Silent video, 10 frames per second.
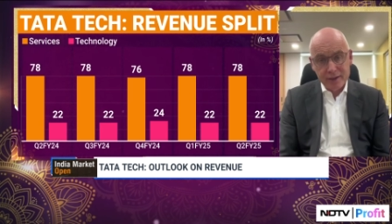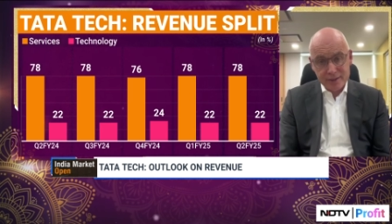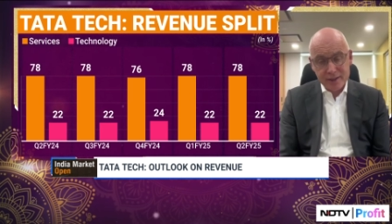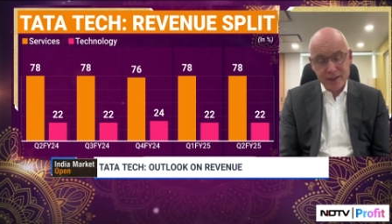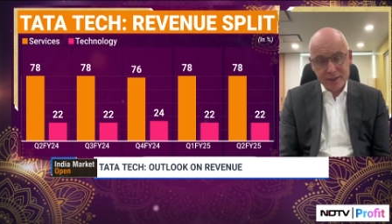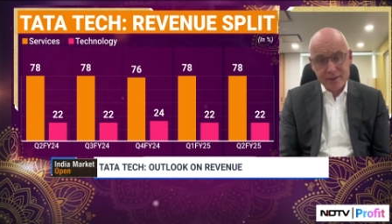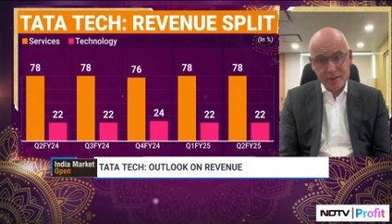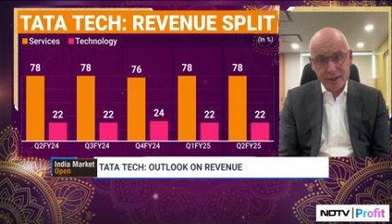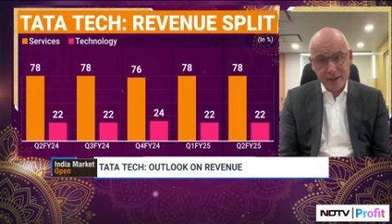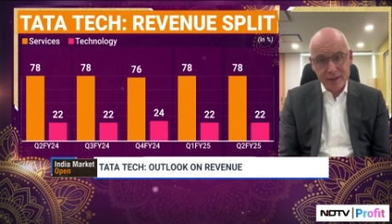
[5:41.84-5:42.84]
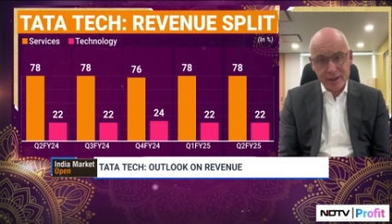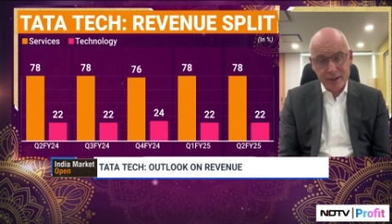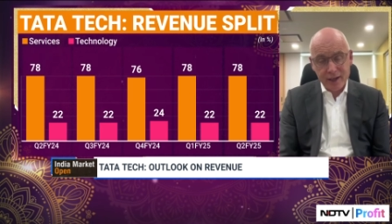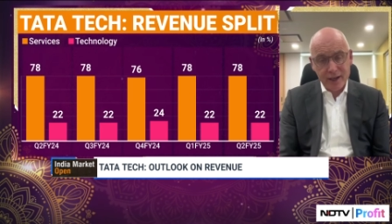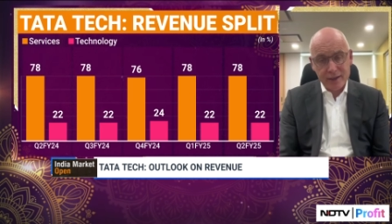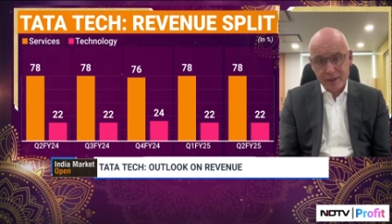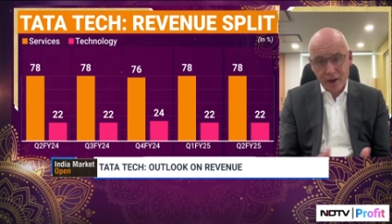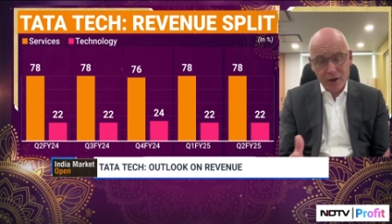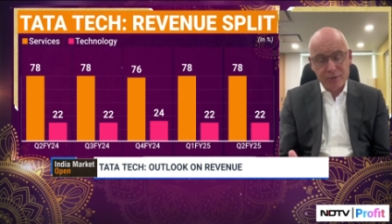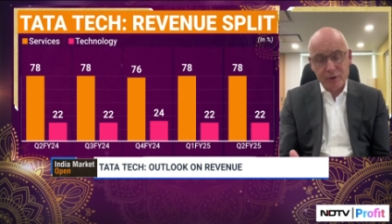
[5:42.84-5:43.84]
seats and the
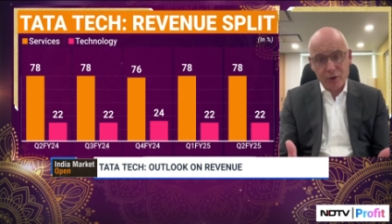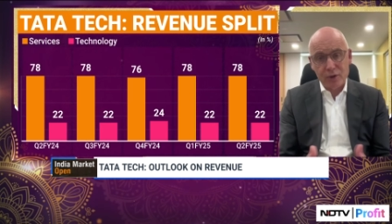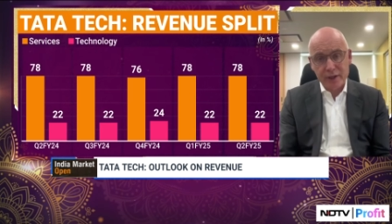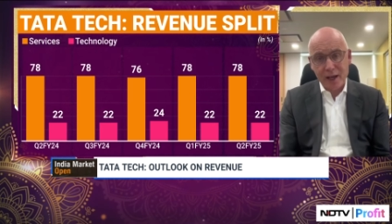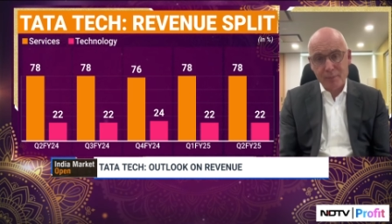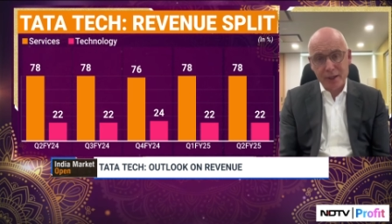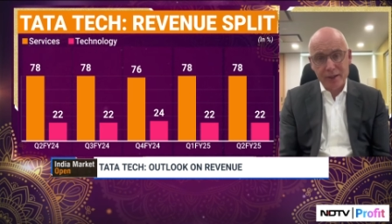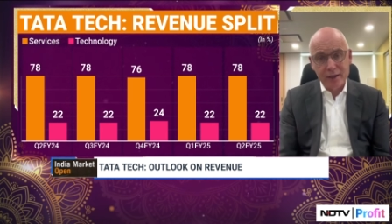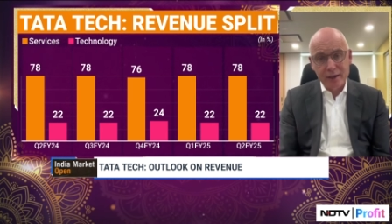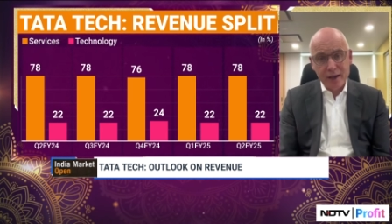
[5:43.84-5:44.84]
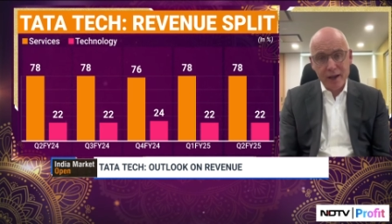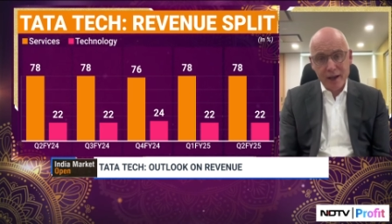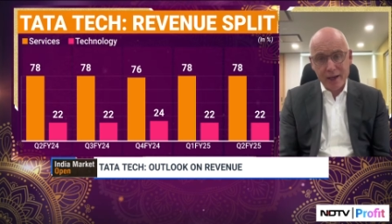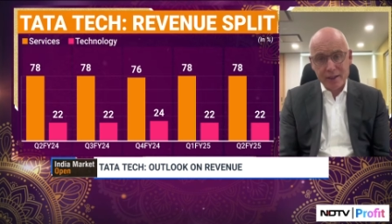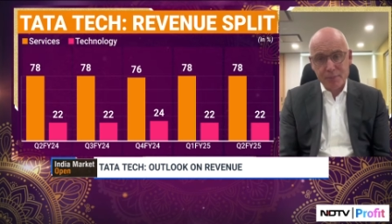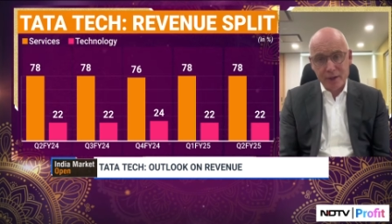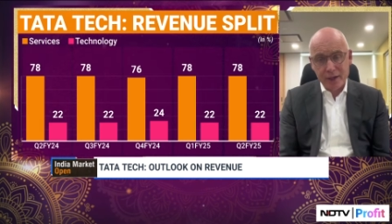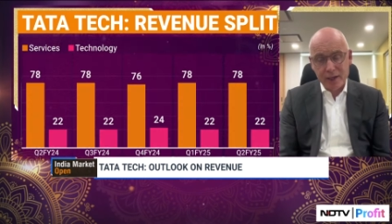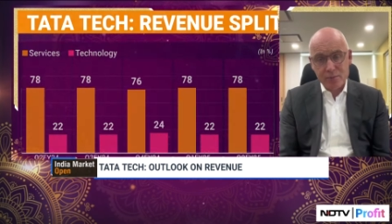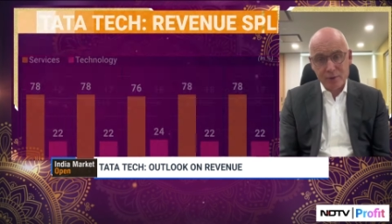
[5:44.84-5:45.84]
overall cabin
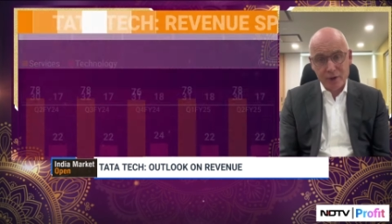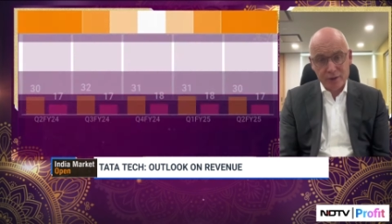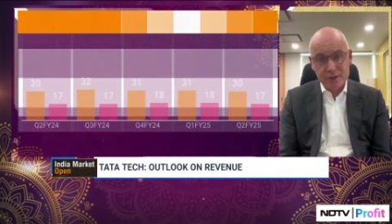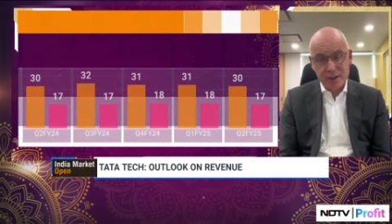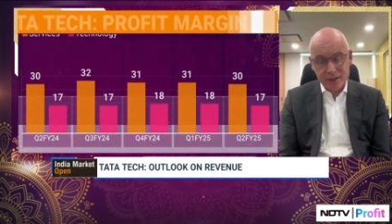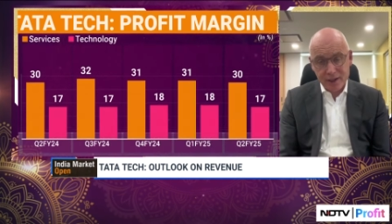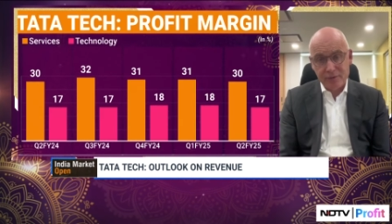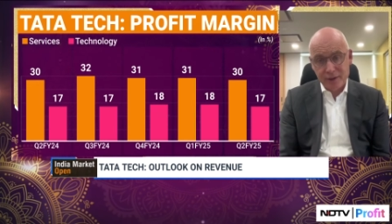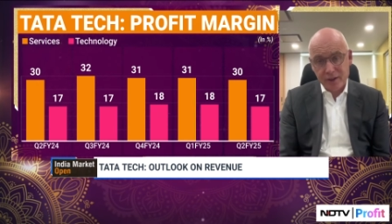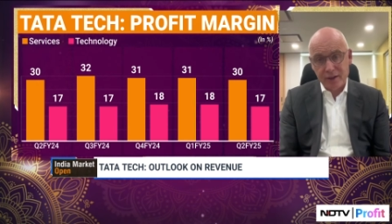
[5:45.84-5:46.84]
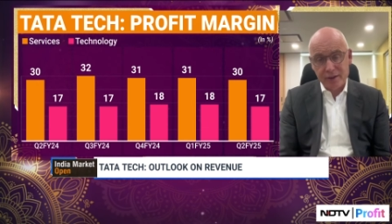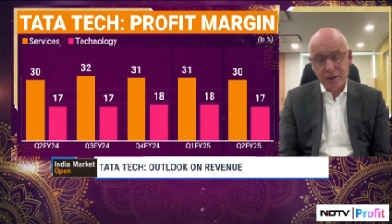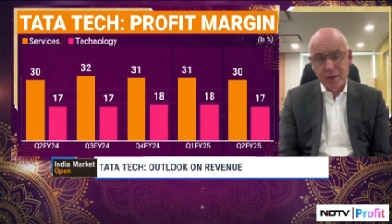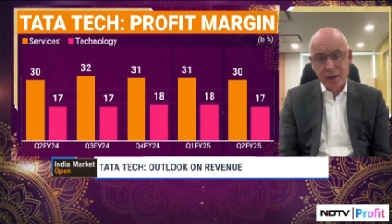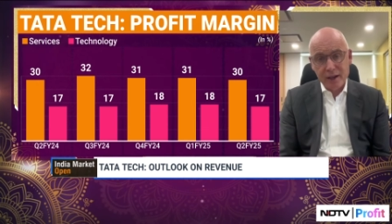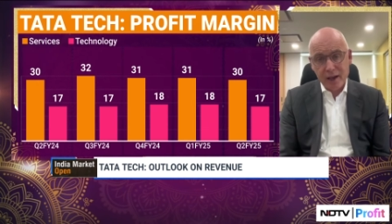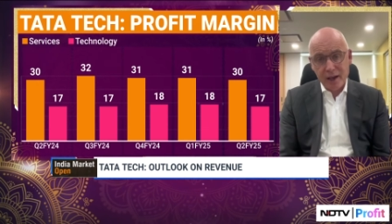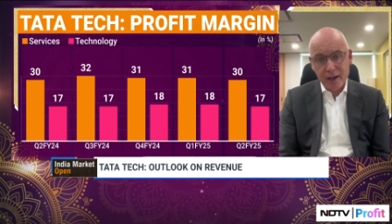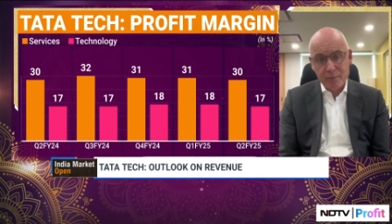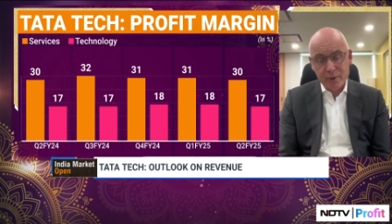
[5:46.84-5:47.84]
experience. We've got significant
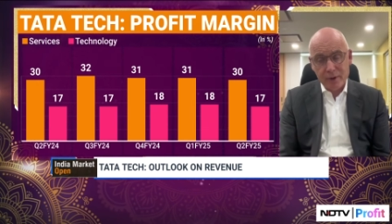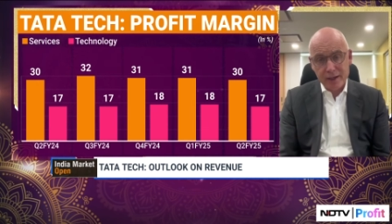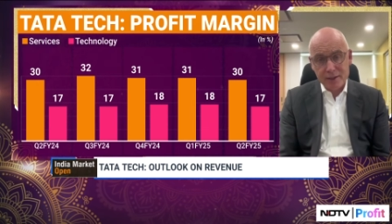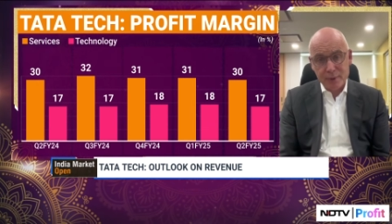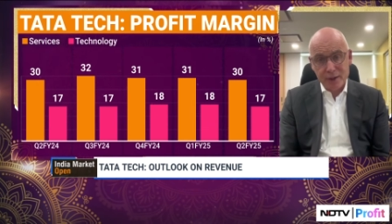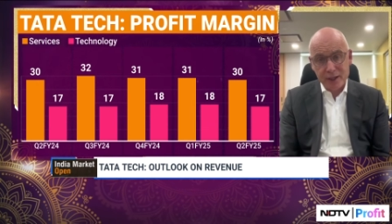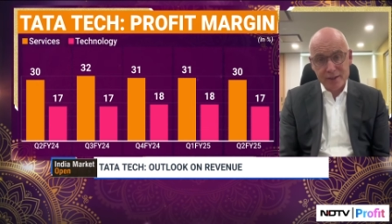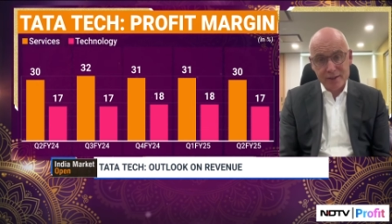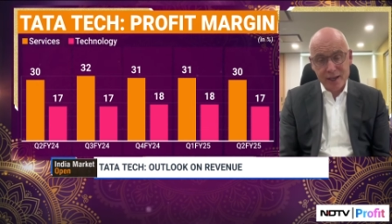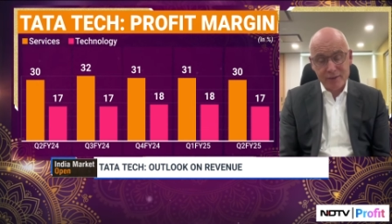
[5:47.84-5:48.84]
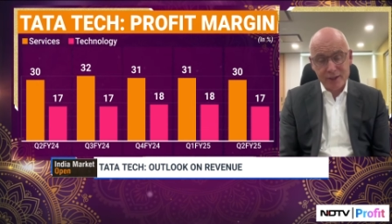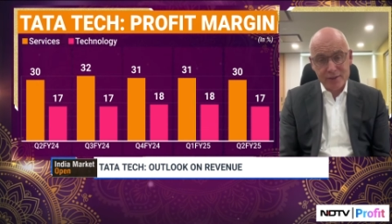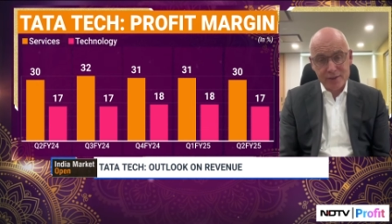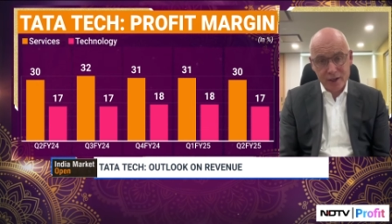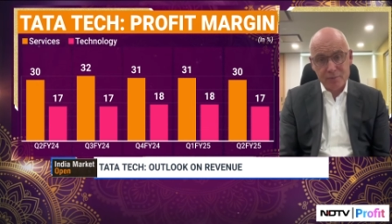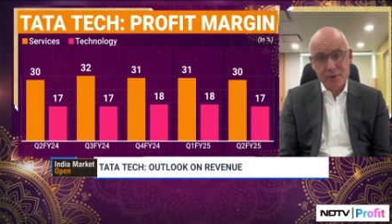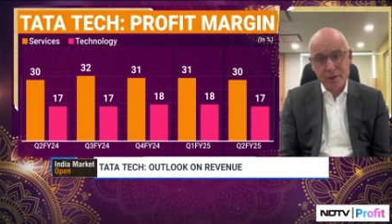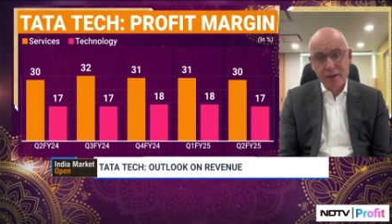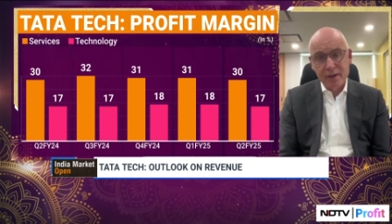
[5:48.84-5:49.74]
experience there in terms